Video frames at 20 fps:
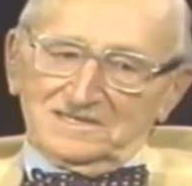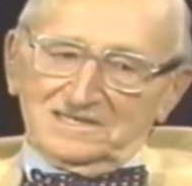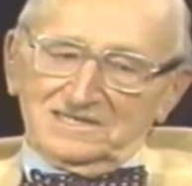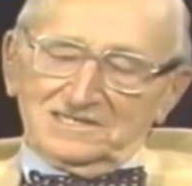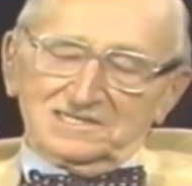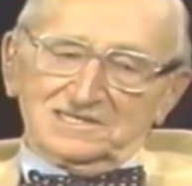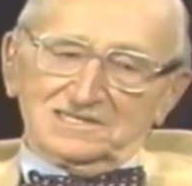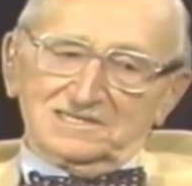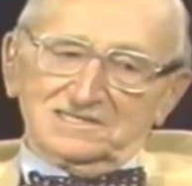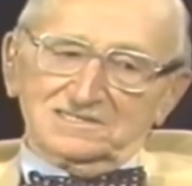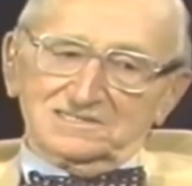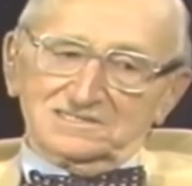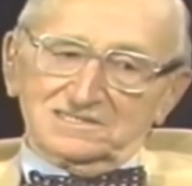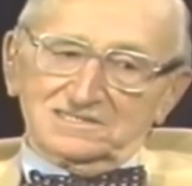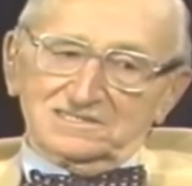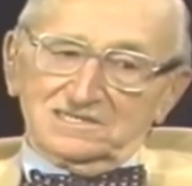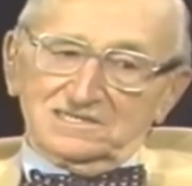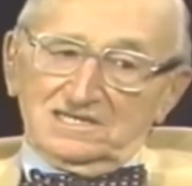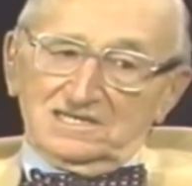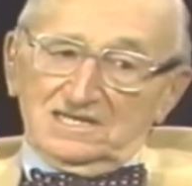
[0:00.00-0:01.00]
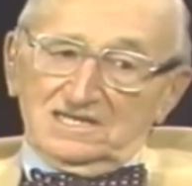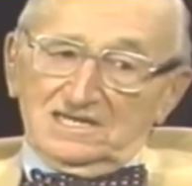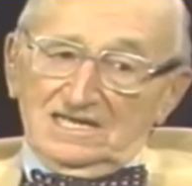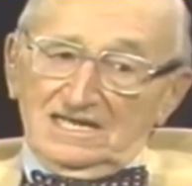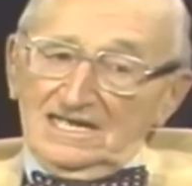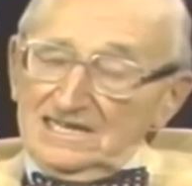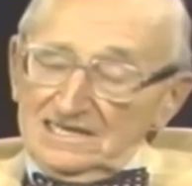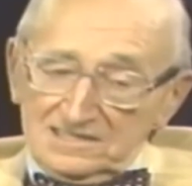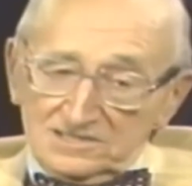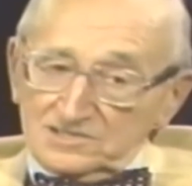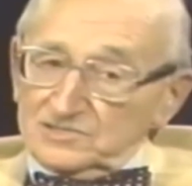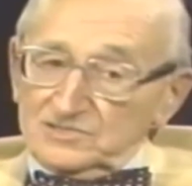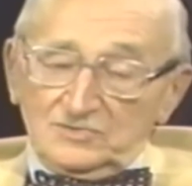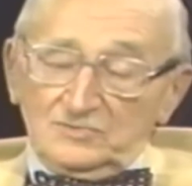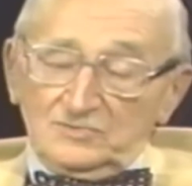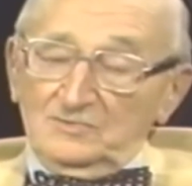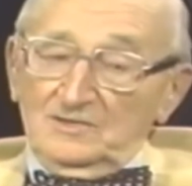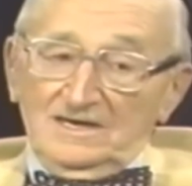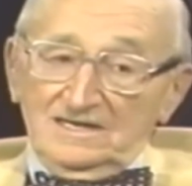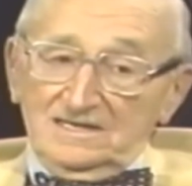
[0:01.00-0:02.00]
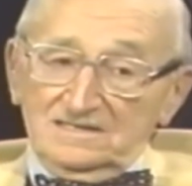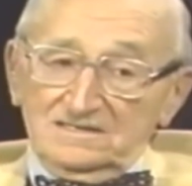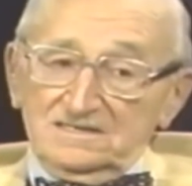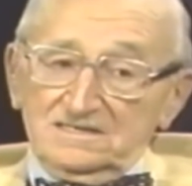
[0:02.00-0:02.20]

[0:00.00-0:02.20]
interested. And, you know,